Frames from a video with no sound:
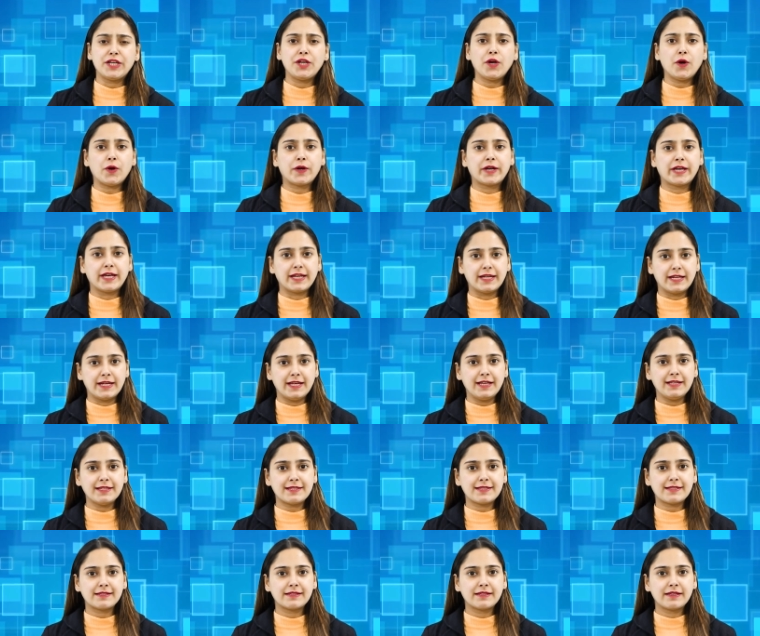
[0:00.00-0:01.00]
in your
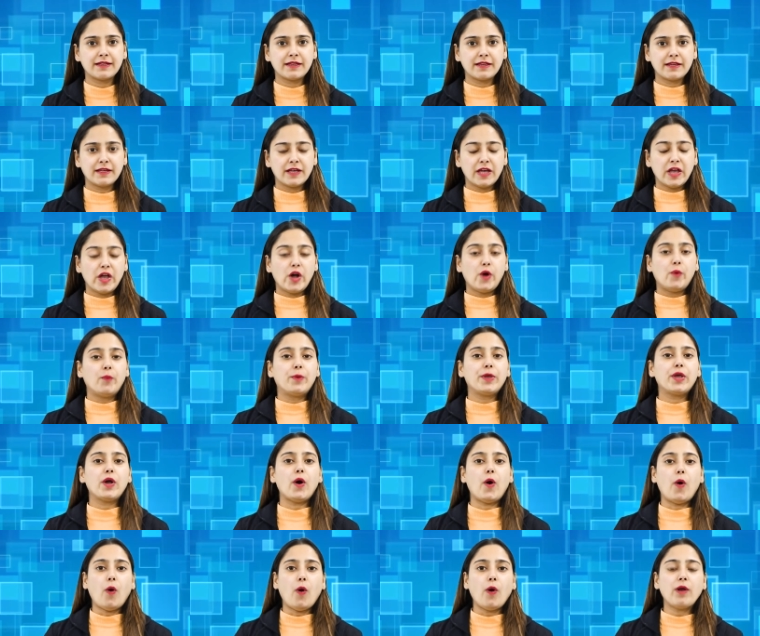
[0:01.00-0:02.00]
kidneys.
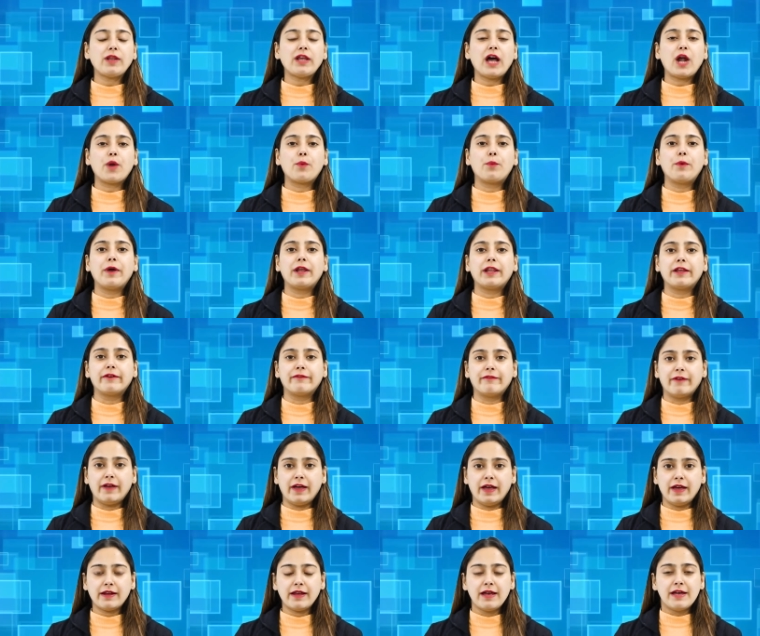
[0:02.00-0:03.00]
We all are well
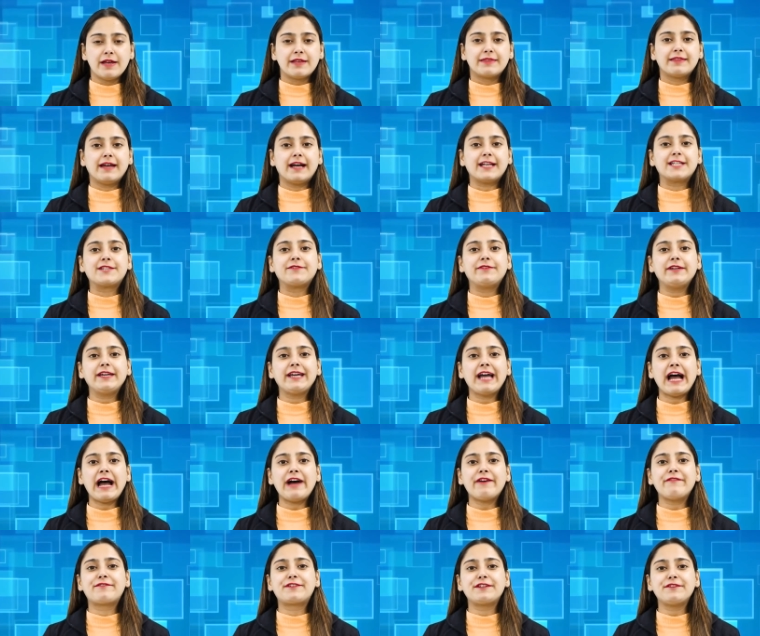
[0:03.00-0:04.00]
aware that we
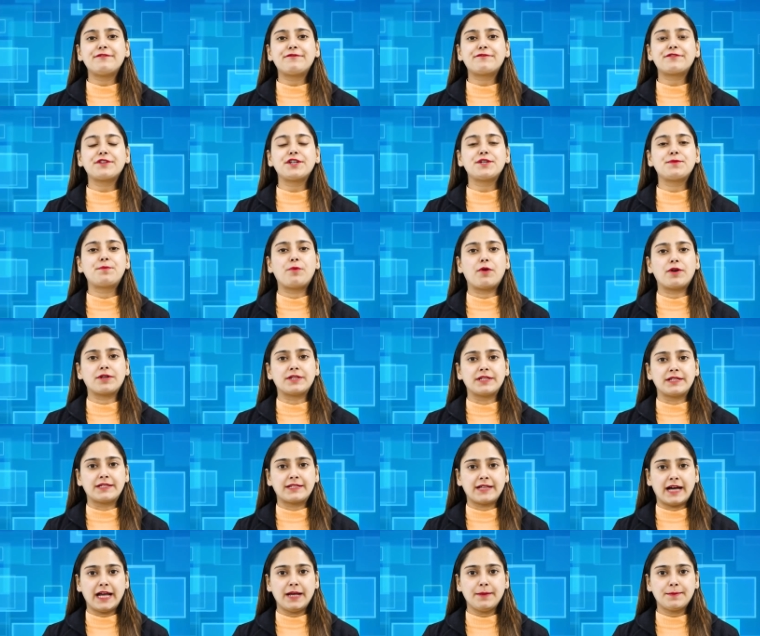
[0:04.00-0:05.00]
have different
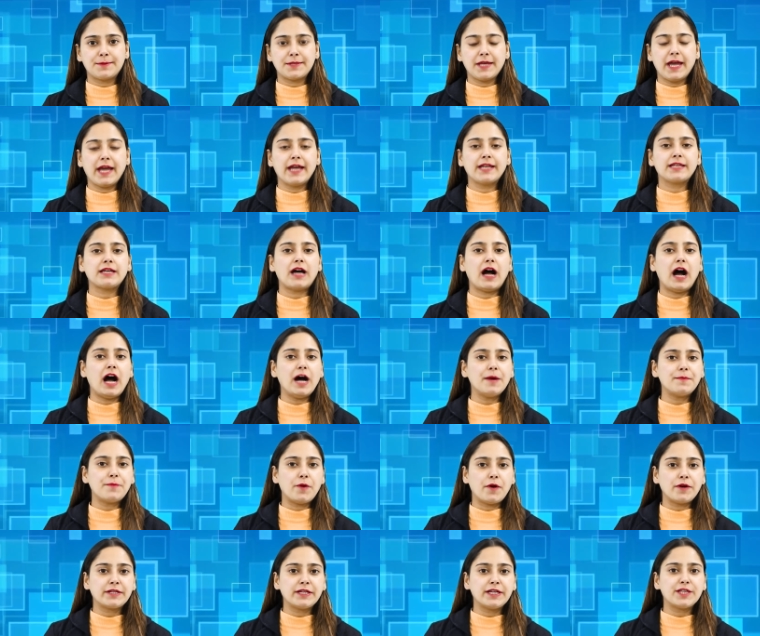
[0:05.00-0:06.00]
body types and our
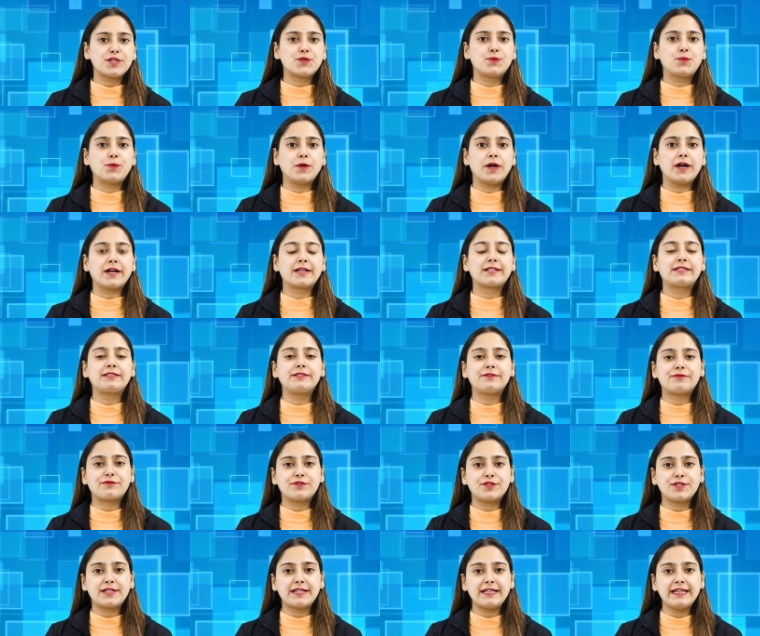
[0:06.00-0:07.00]
bodies work
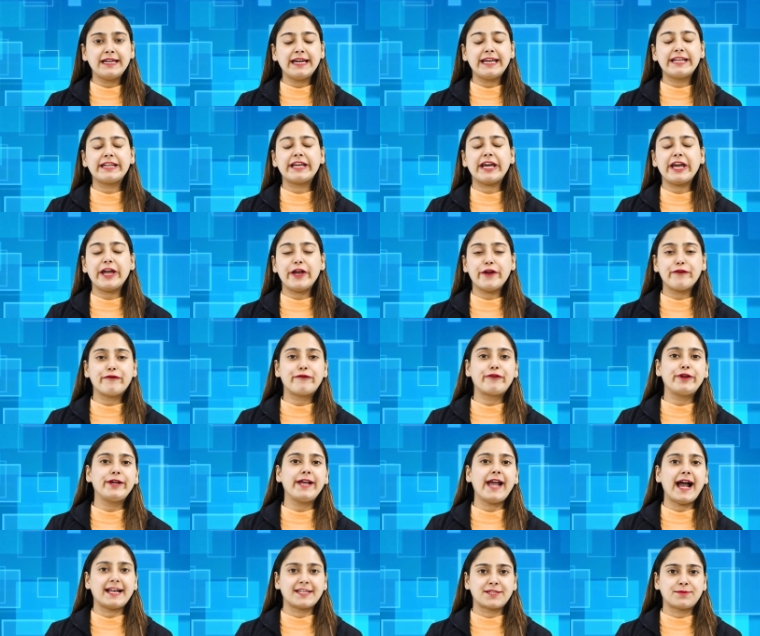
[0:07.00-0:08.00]
differently in
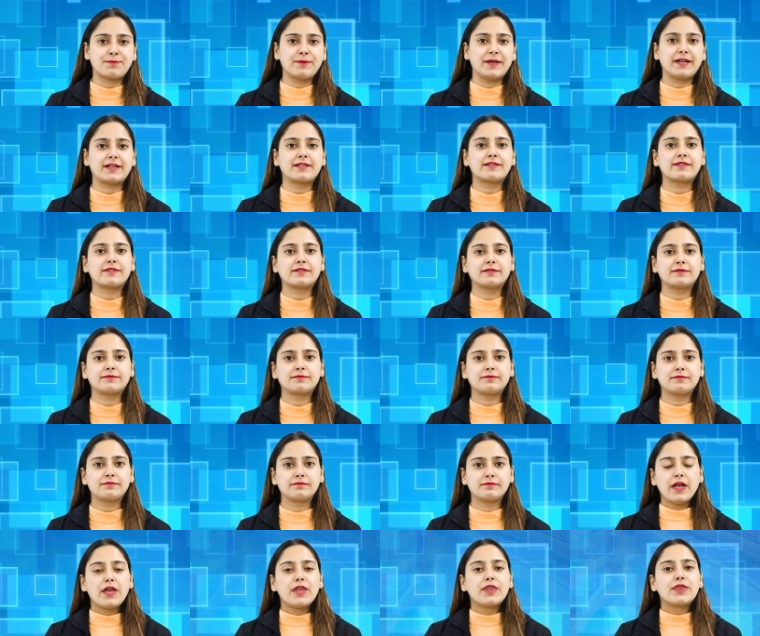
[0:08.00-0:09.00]
every aspect.
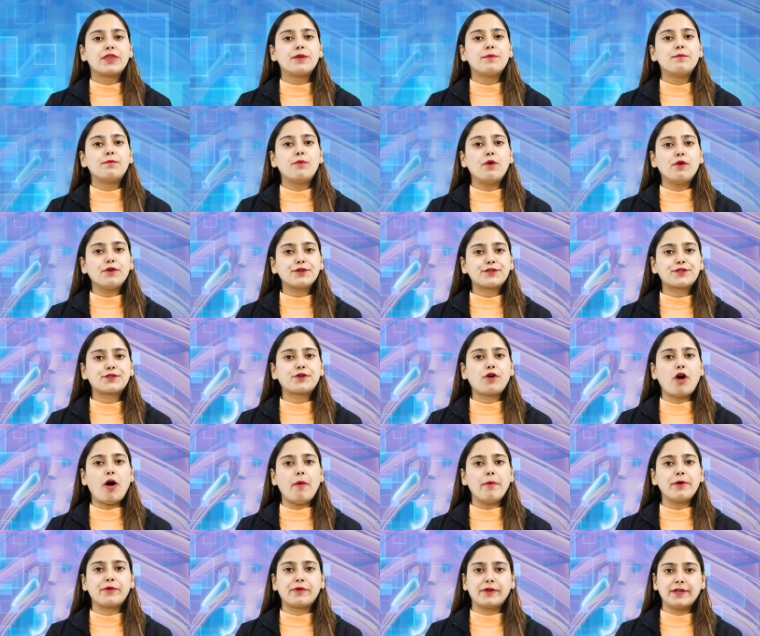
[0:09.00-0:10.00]
The most
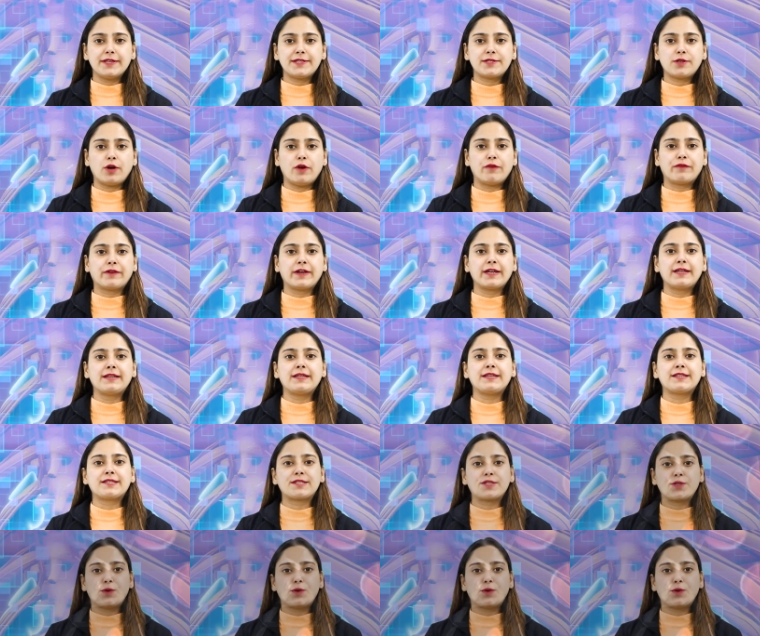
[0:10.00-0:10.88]
common risk of kidney